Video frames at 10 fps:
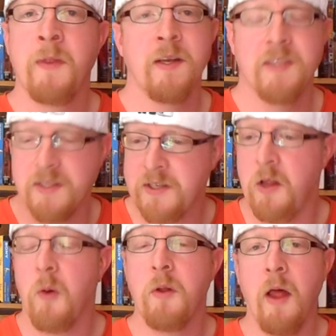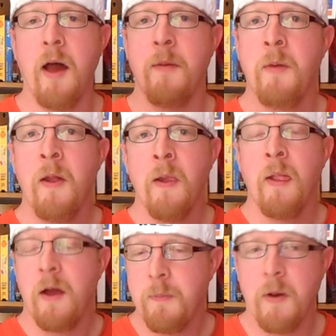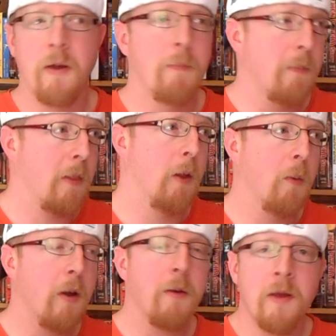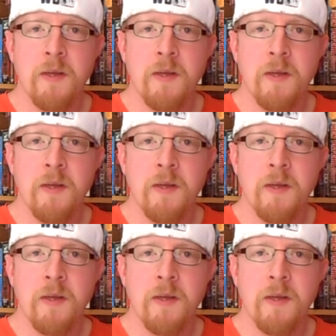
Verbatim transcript: It's a slow climb, but you know what?